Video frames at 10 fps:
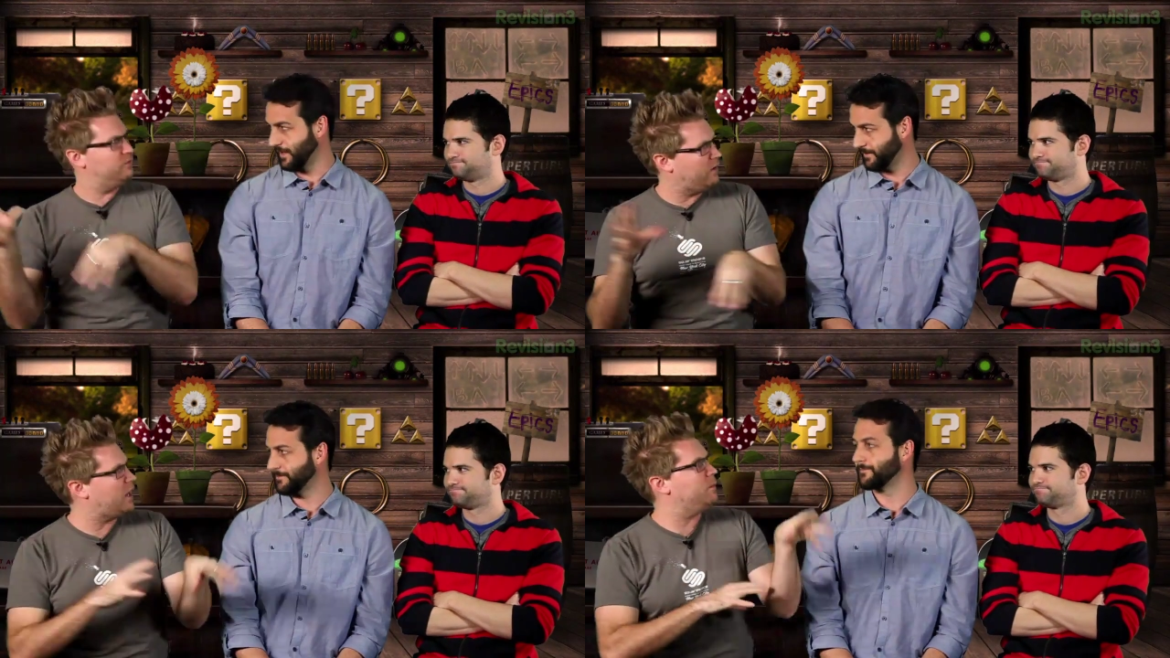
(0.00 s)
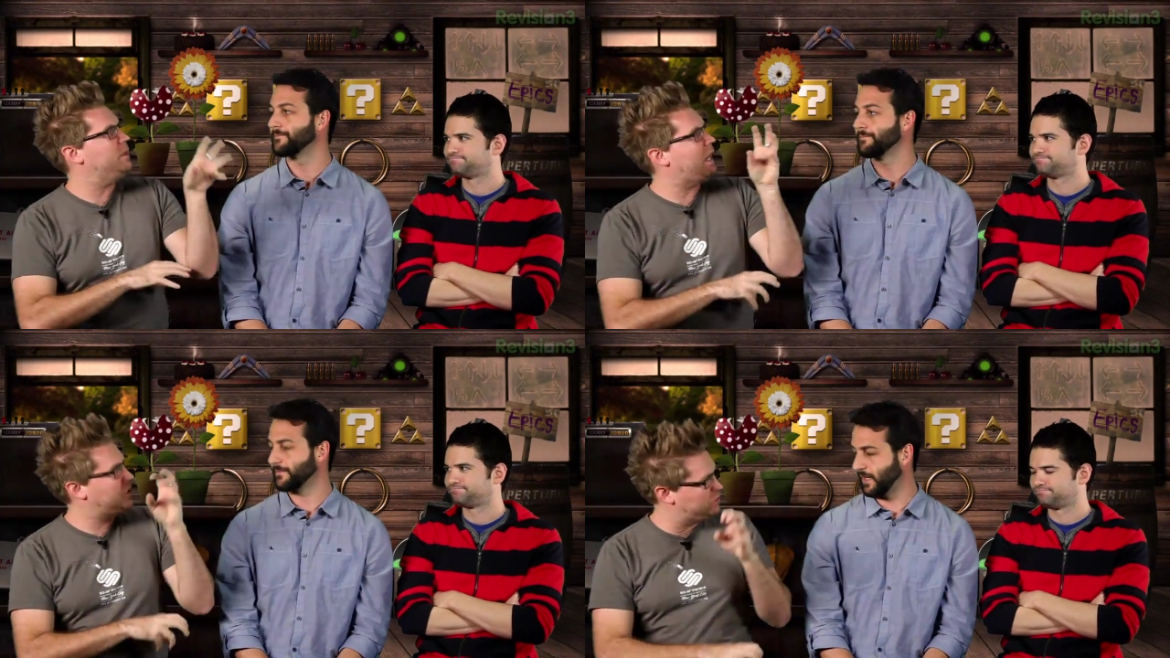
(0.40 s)

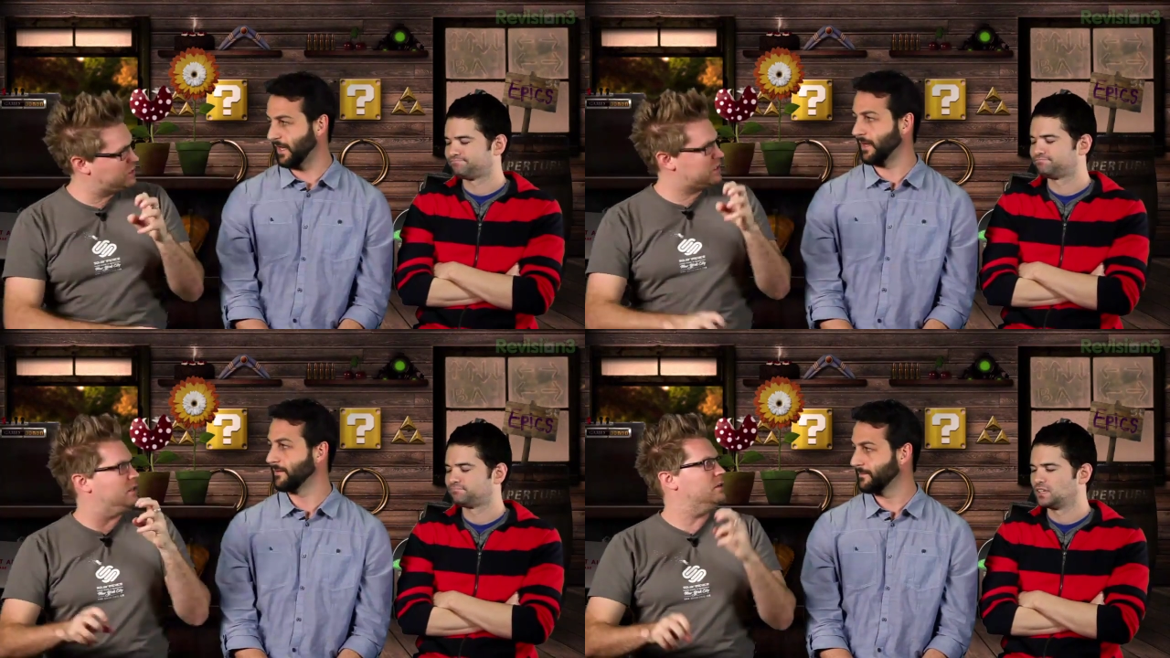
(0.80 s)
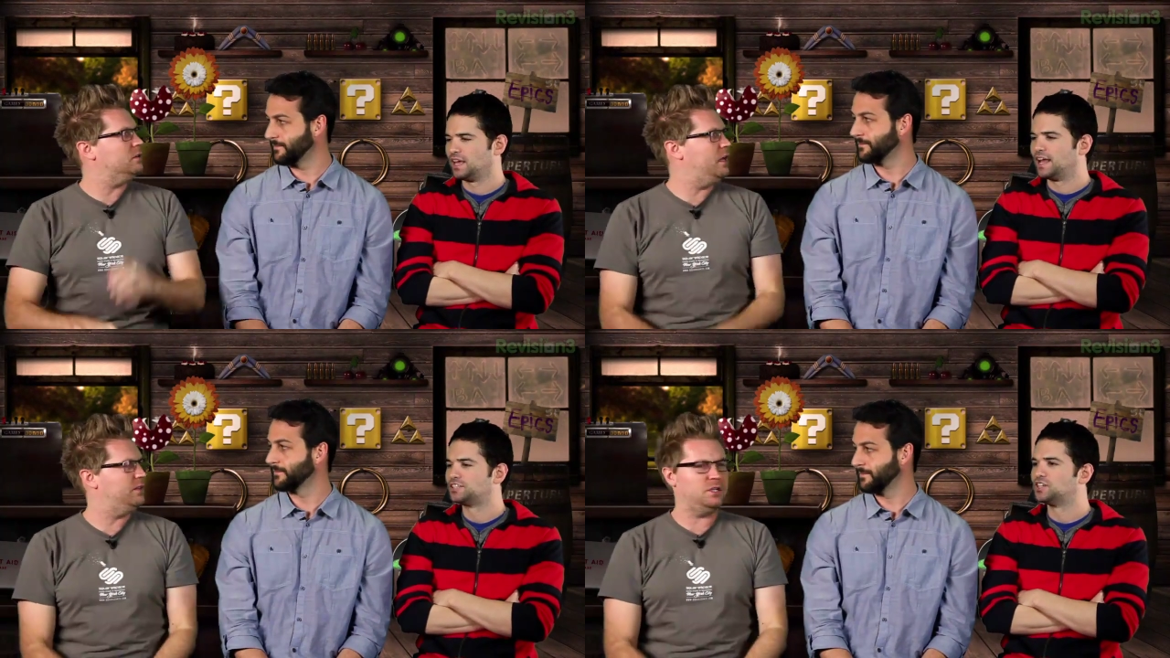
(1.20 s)
Speaker 1: environment and your
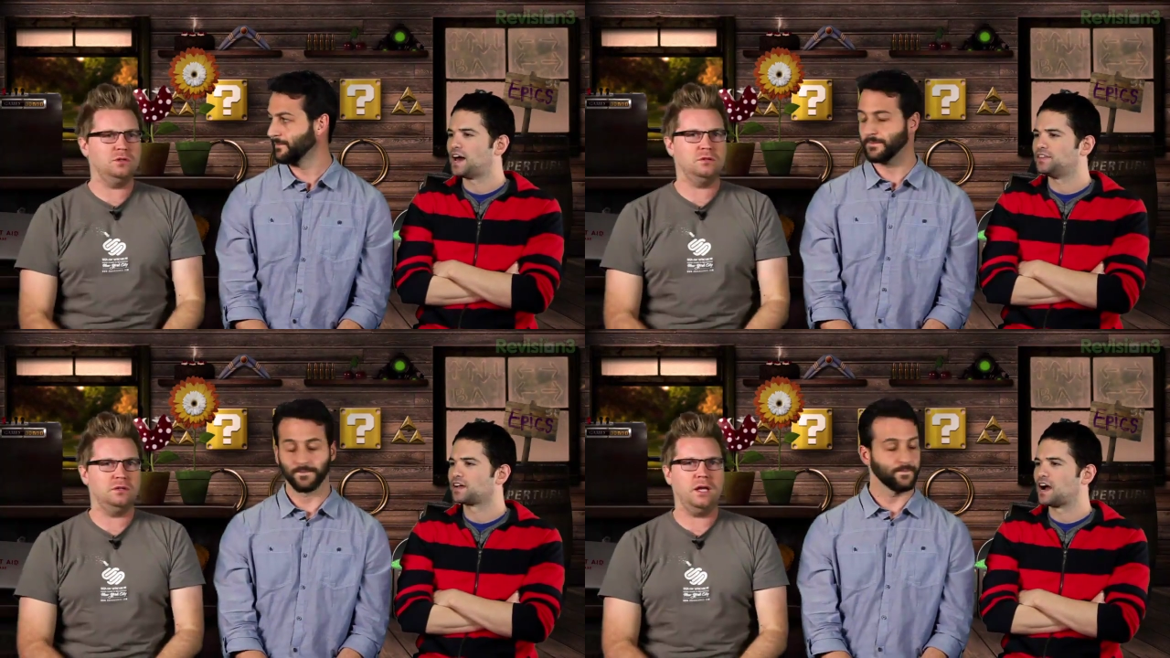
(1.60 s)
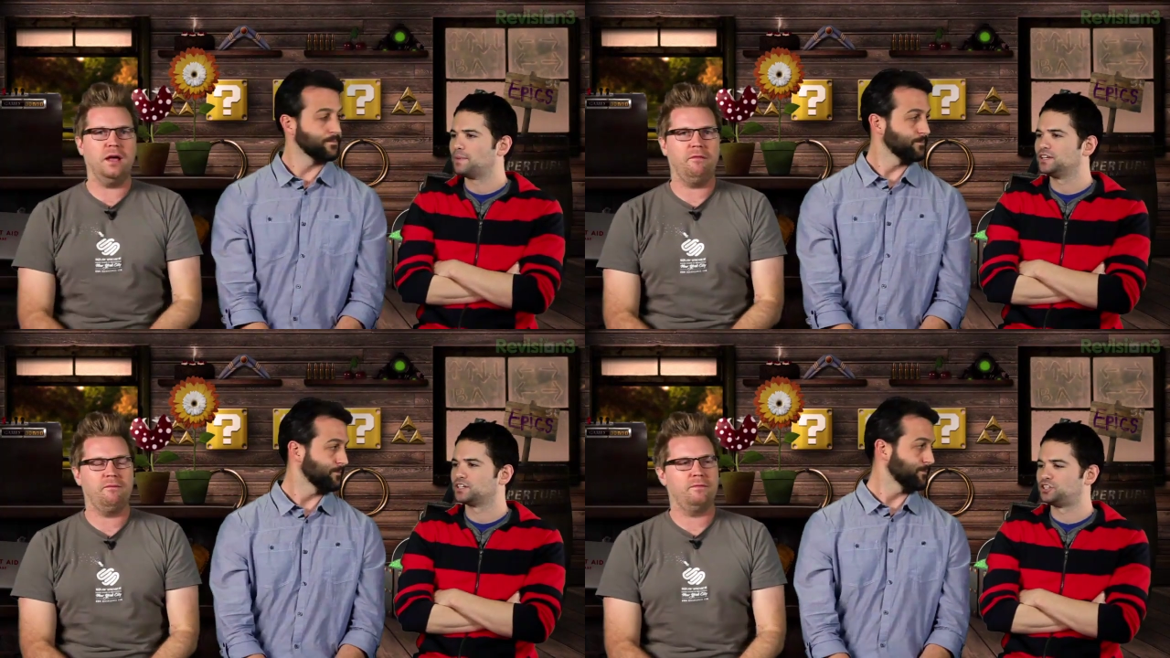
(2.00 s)
skill. And it's not the
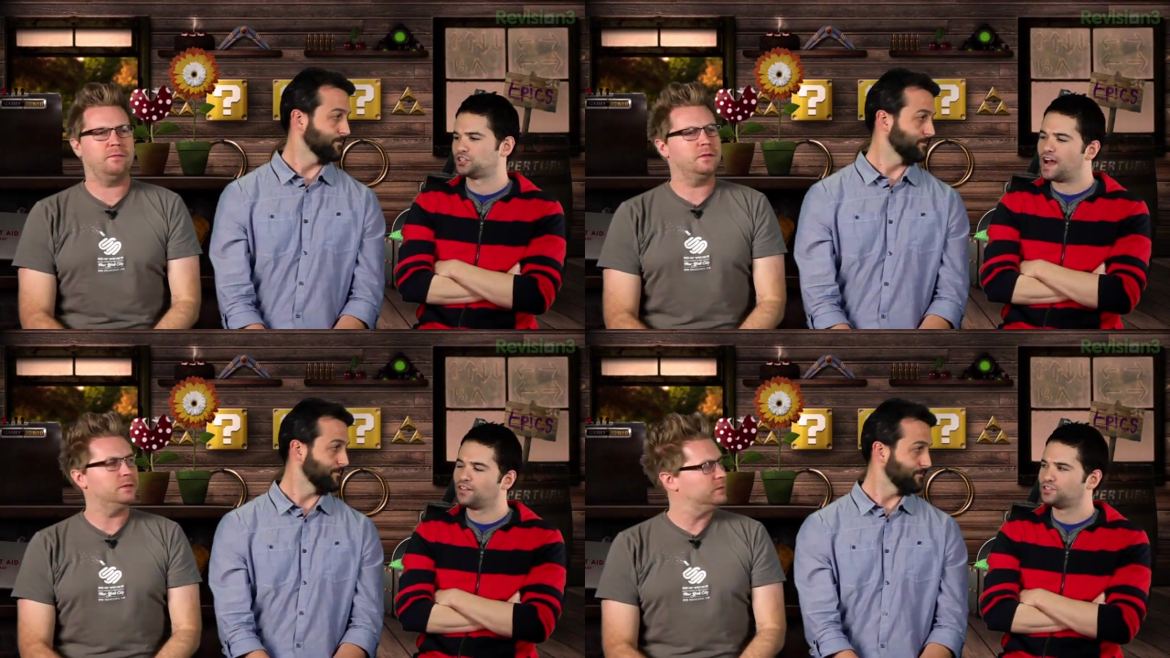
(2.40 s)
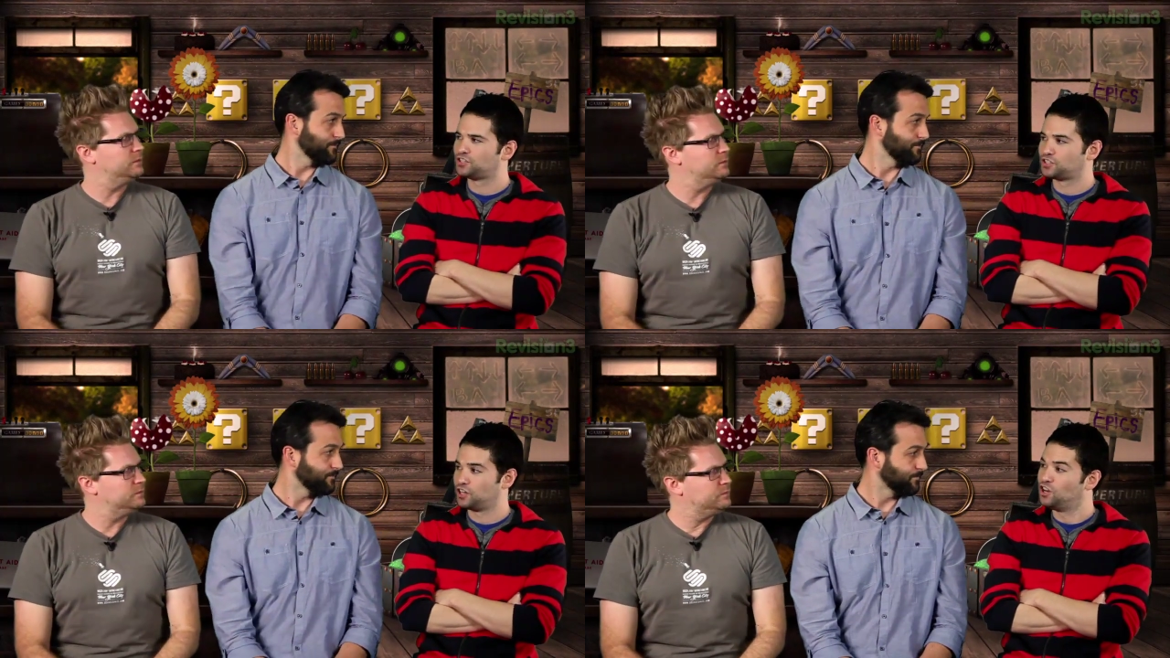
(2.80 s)
combat isn't a
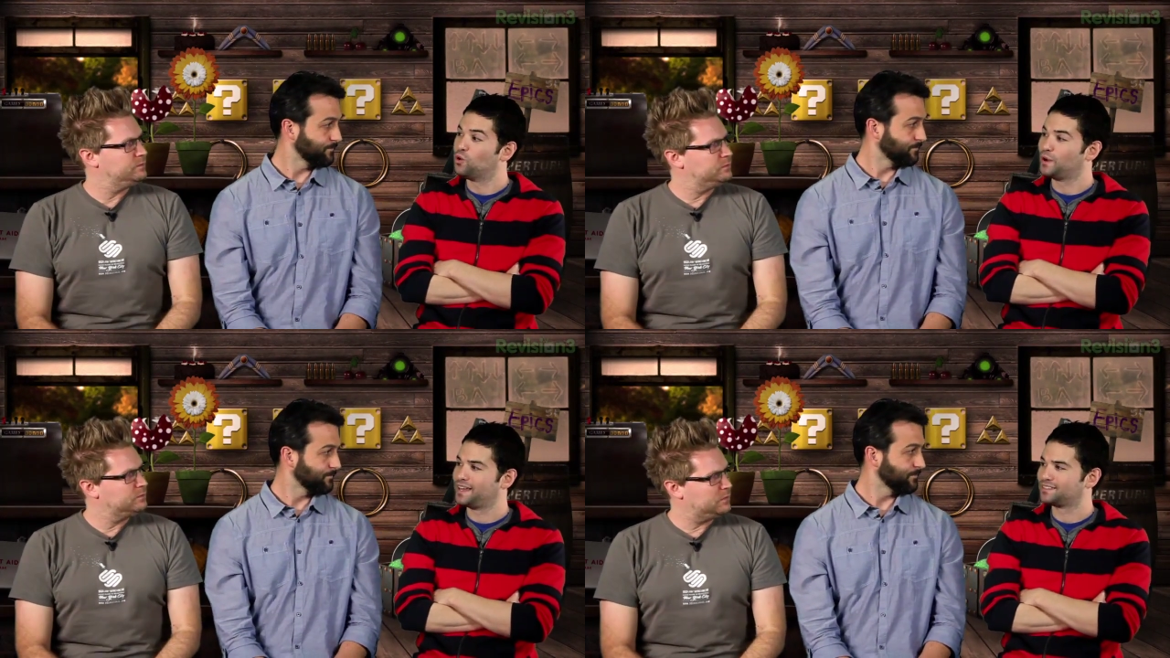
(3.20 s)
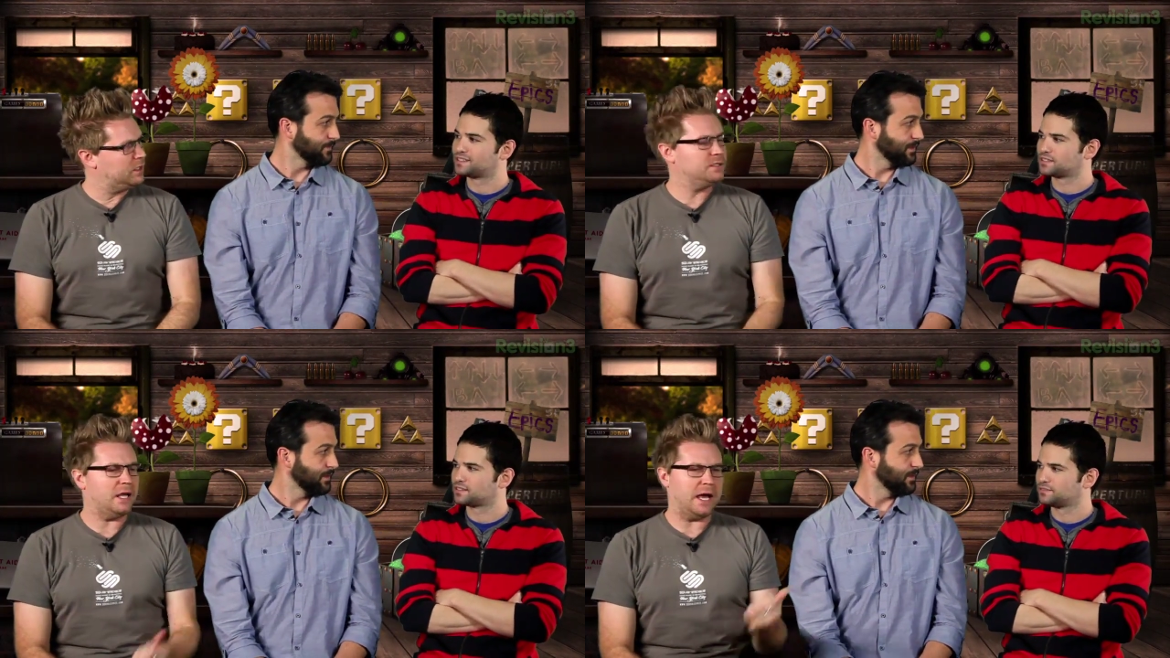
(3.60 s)
challenge; it's an
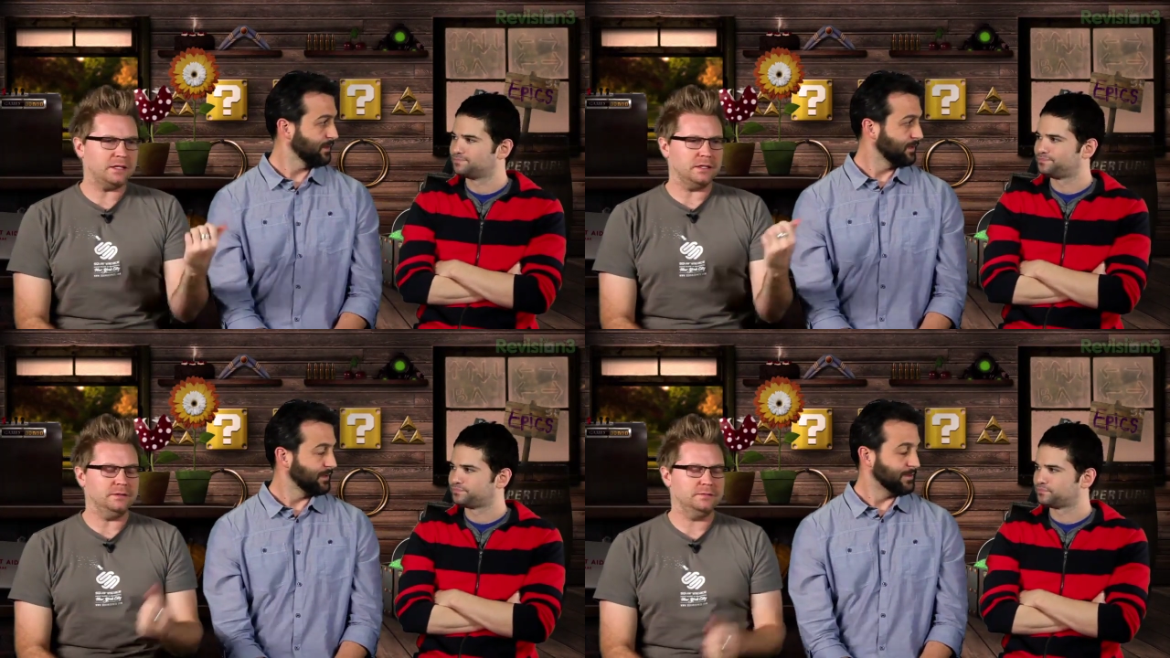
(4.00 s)
annoyance. Exactly.